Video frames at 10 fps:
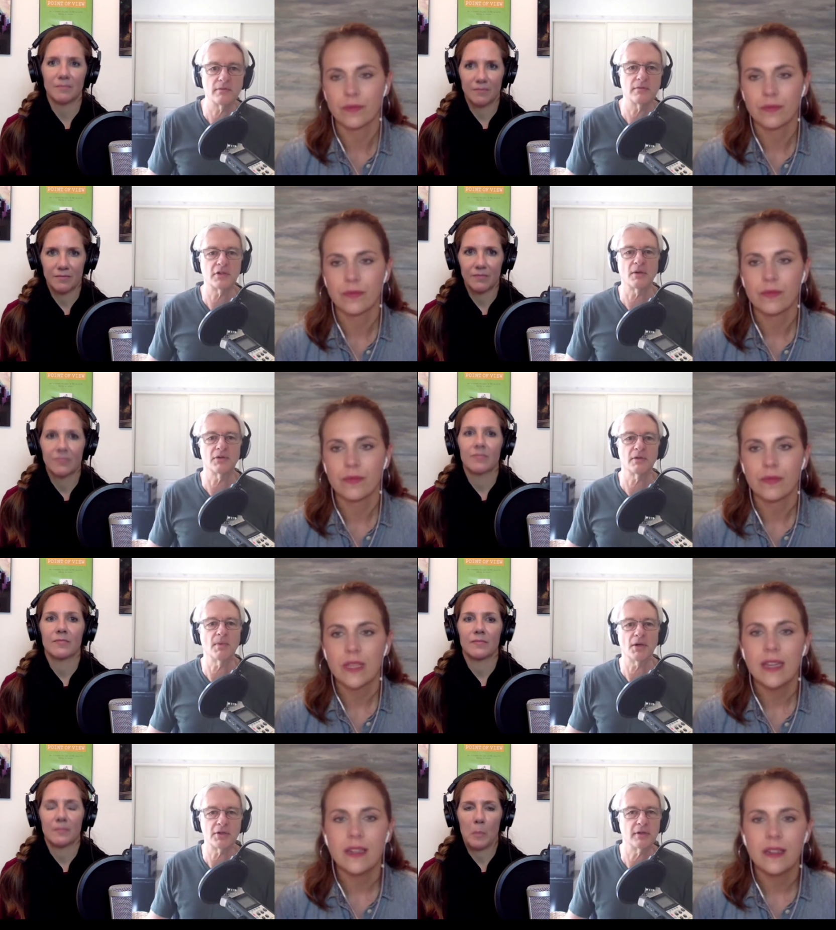Speaker 1: it's emotions
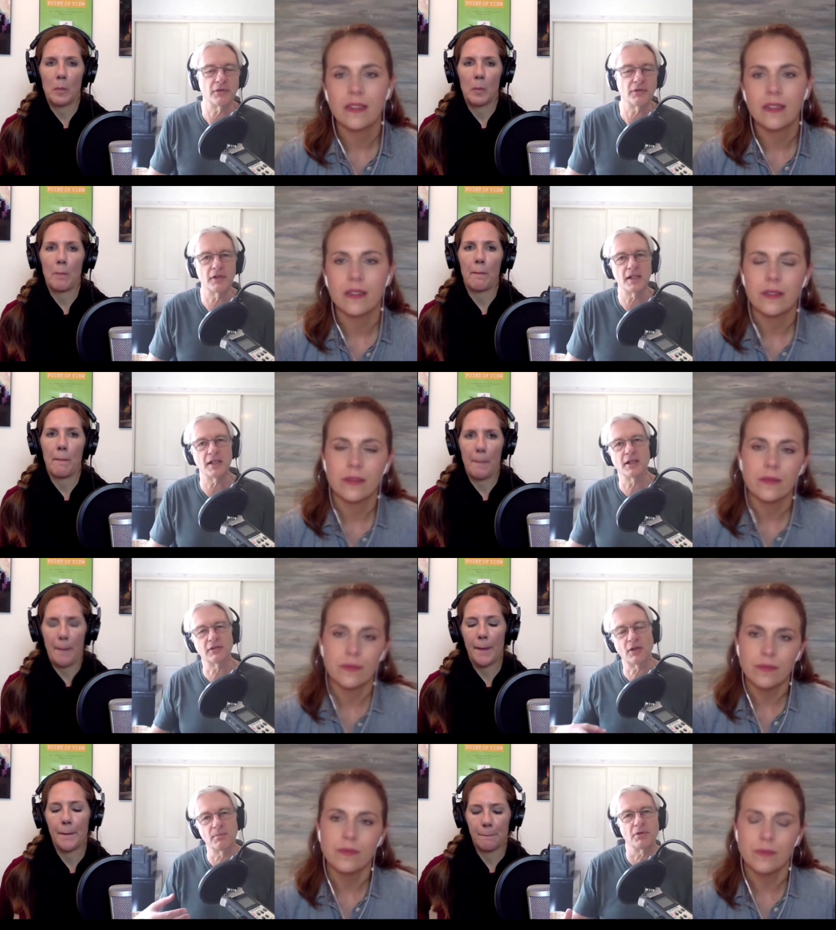for you know don't put
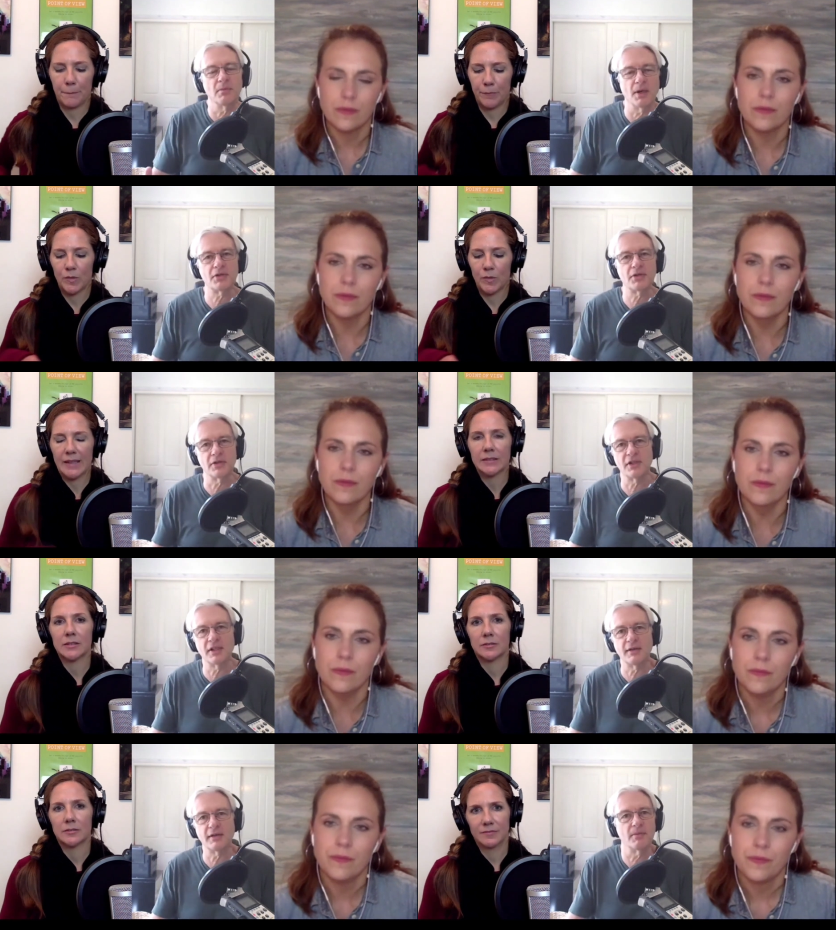emotions in there for
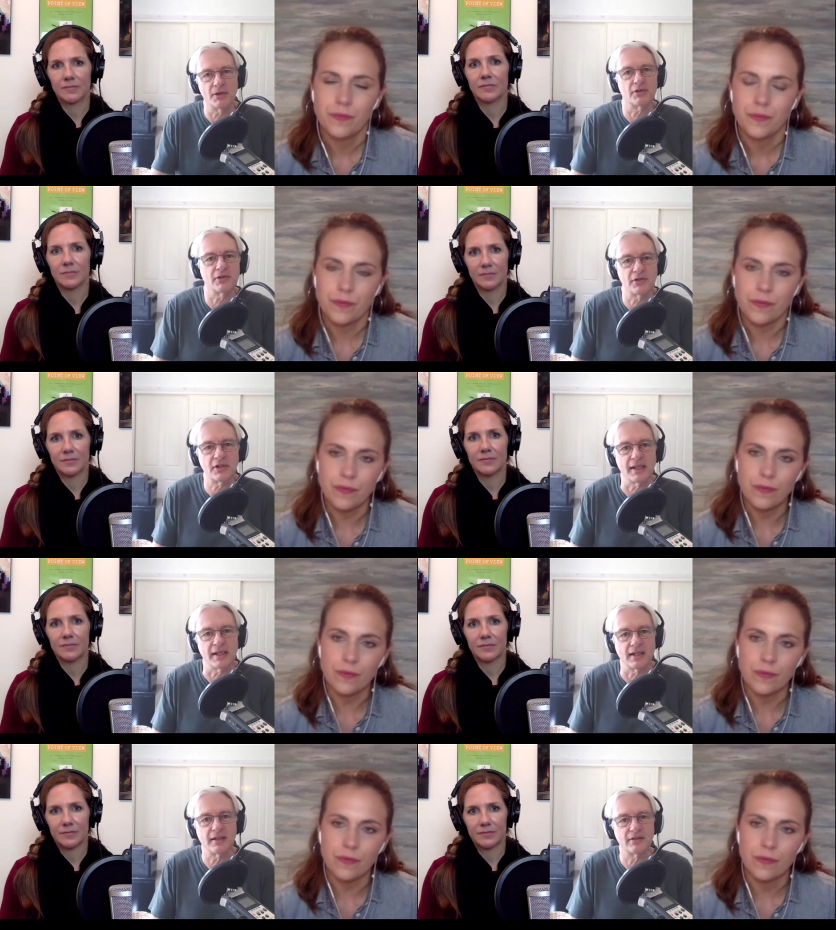emotion's sake
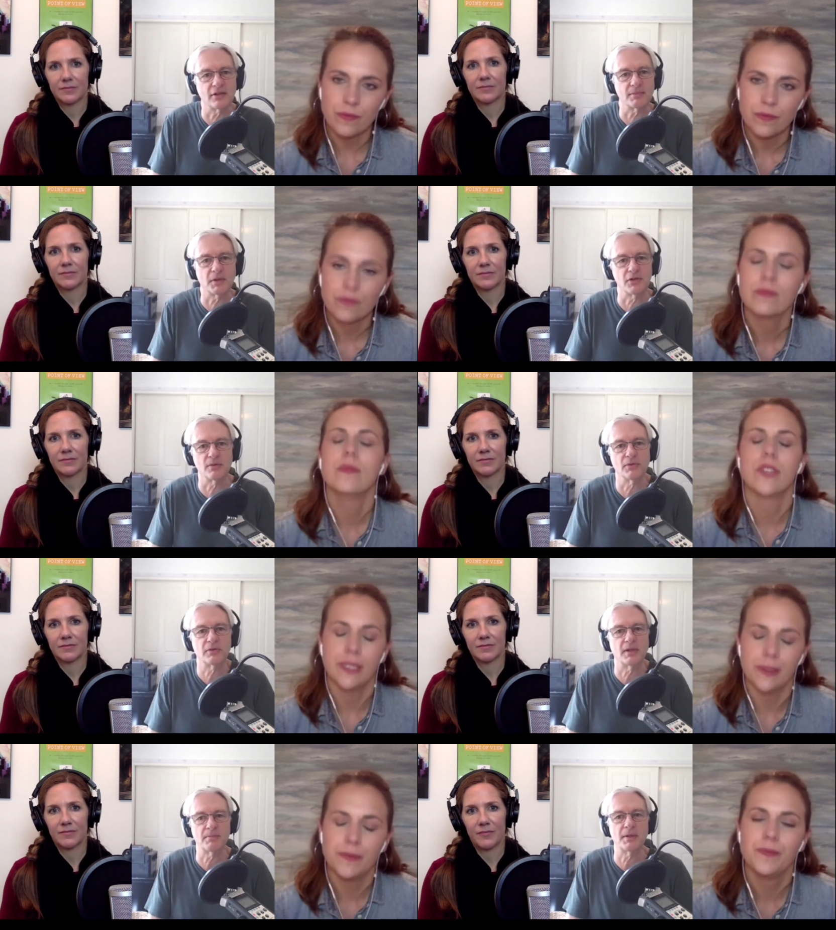just because right. you want to make
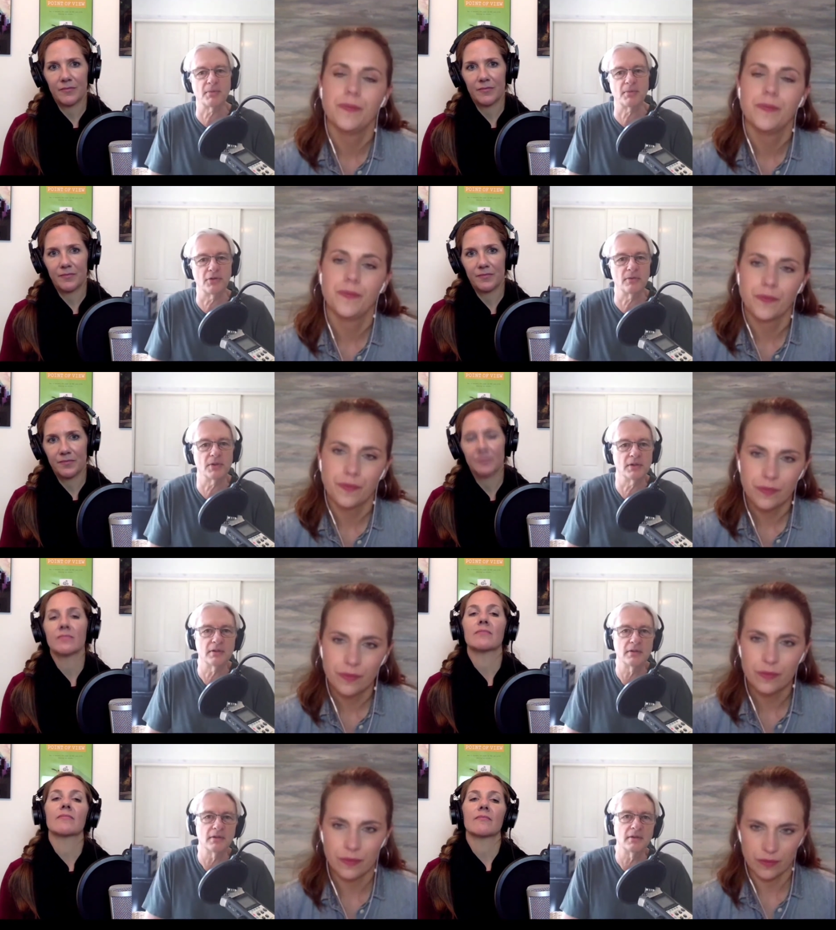people human
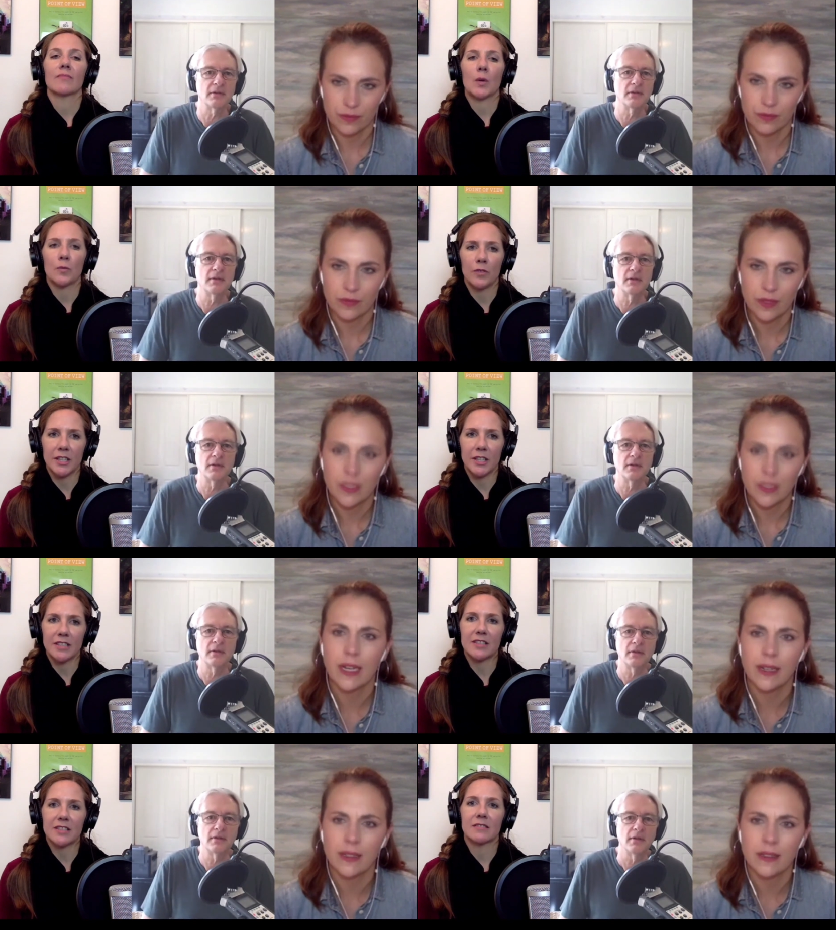
Speaker 2: right. yeah that's a
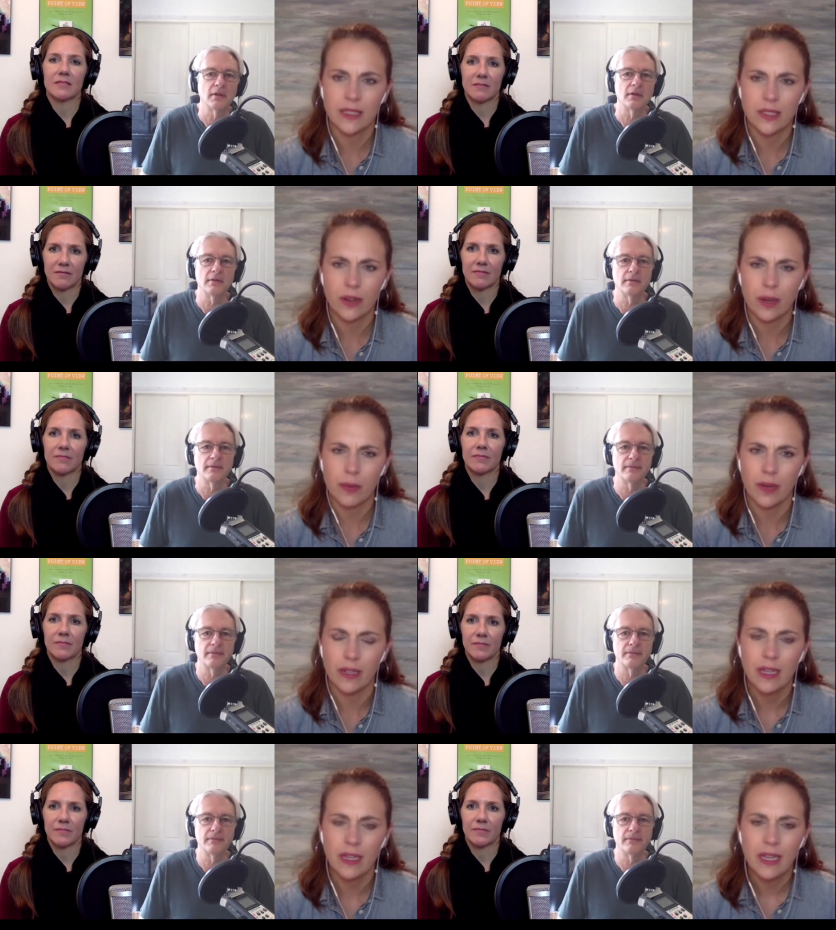great point i
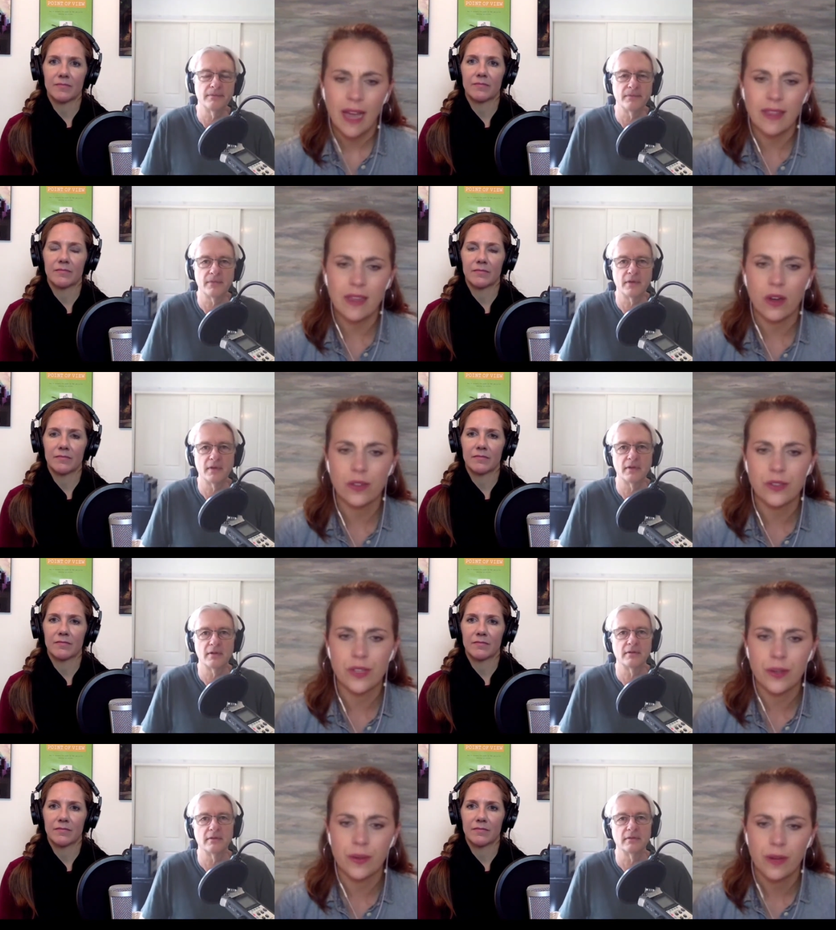think also
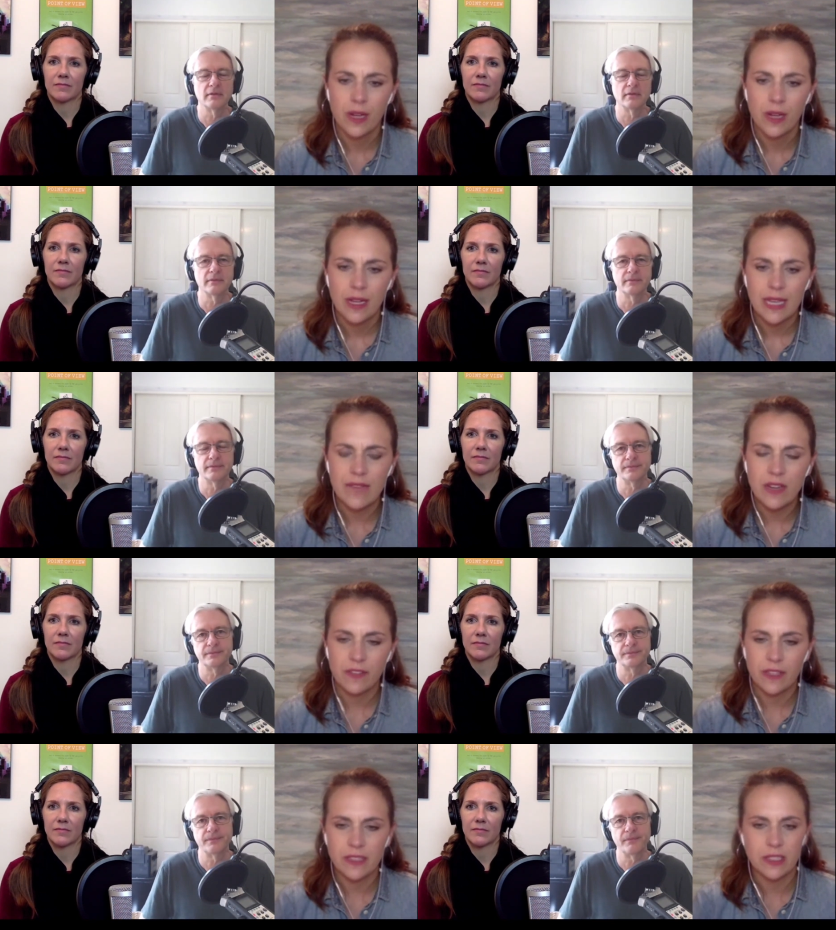even if the
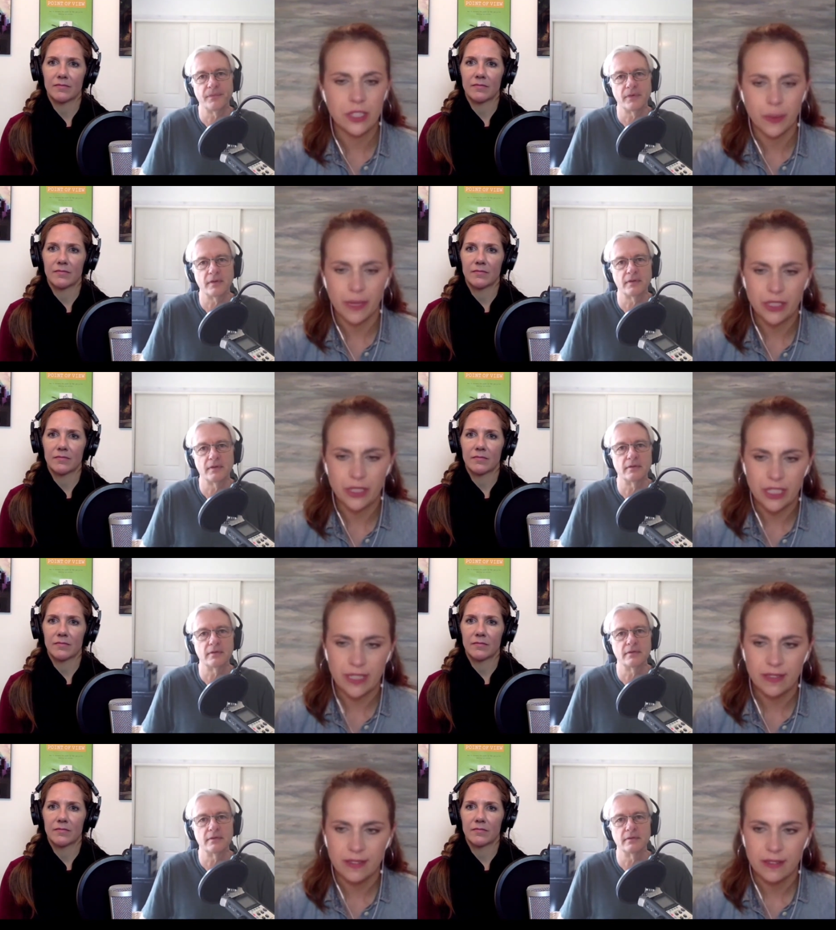situation that's
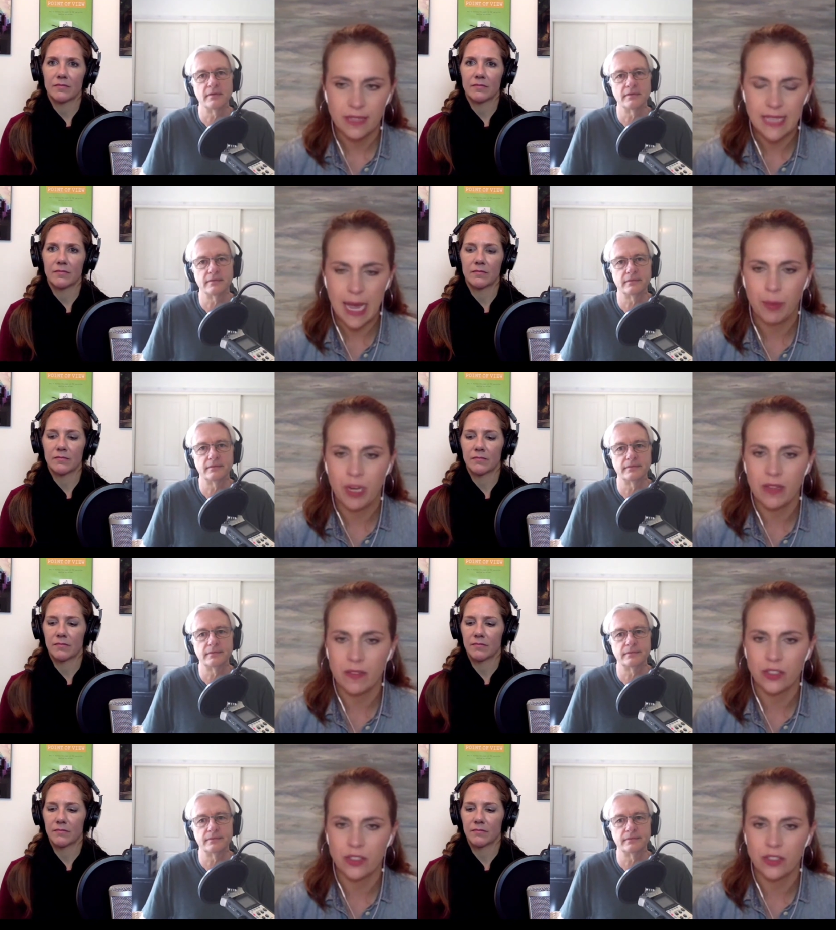happening in the story